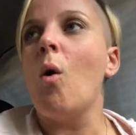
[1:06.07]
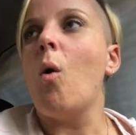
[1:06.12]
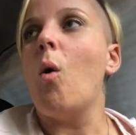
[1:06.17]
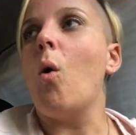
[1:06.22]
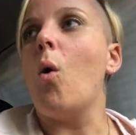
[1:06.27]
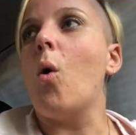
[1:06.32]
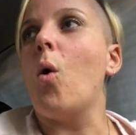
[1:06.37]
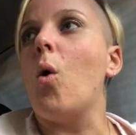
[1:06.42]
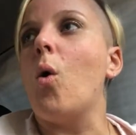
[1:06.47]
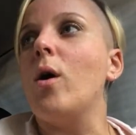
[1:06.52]

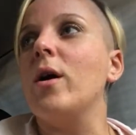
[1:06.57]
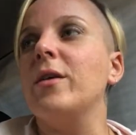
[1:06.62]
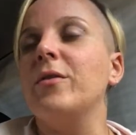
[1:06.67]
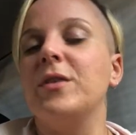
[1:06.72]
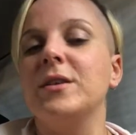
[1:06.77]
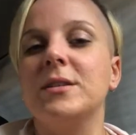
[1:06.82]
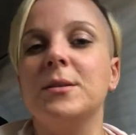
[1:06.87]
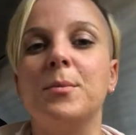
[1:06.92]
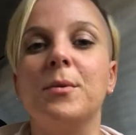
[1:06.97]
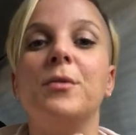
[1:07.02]
or if
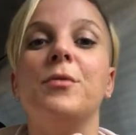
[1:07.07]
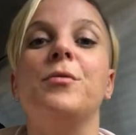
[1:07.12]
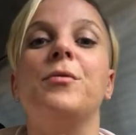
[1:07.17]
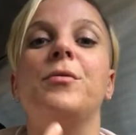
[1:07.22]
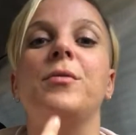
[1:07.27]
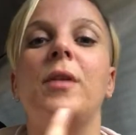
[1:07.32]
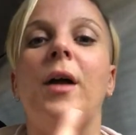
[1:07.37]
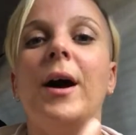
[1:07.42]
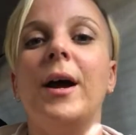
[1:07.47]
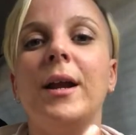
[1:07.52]
there's a bit of
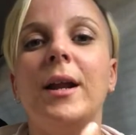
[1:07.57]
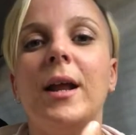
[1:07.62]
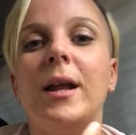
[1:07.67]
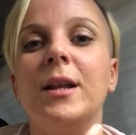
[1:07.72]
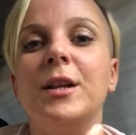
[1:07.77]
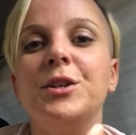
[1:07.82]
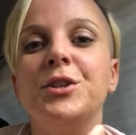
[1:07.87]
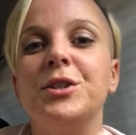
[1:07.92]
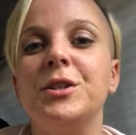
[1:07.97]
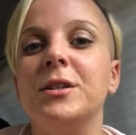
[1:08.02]
flight
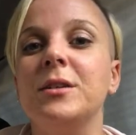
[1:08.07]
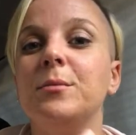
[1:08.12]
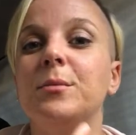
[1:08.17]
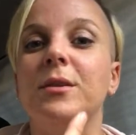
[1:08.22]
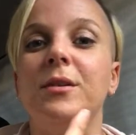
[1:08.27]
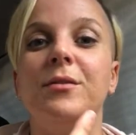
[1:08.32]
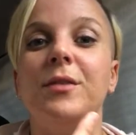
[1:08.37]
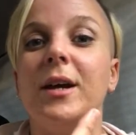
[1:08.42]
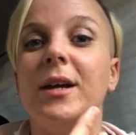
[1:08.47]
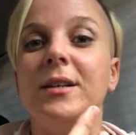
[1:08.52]
energy, a bit
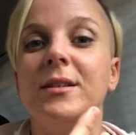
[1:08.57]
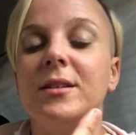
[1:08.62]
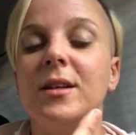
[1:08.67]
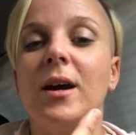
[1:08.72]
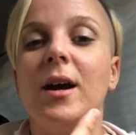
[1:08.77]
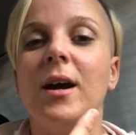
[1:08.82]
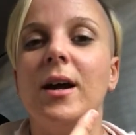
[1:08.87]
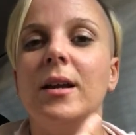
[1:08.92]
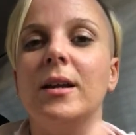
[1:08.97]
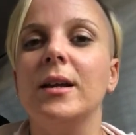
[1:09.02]
of
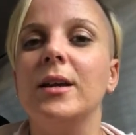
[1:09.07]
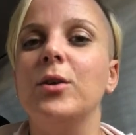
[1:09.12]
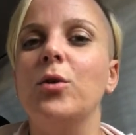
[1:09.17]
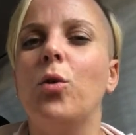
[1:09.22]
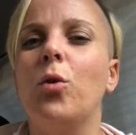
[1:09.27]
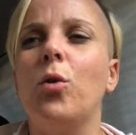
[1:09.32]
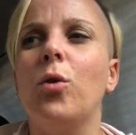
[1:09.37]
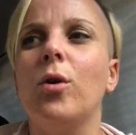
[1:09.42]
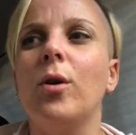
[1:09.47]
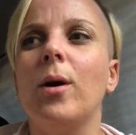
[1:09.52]
anxiety,
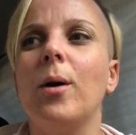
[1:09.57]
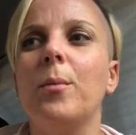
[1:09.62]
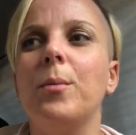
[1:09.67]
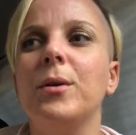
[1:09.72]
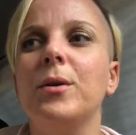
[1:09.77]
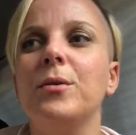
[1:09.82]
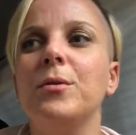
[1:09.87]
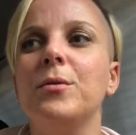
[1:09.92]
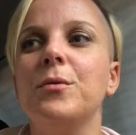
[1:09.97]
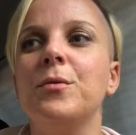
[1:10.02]
or a bit
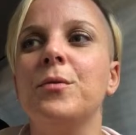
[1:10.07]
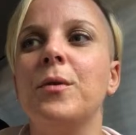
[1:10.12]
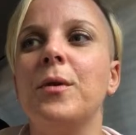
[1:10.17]
of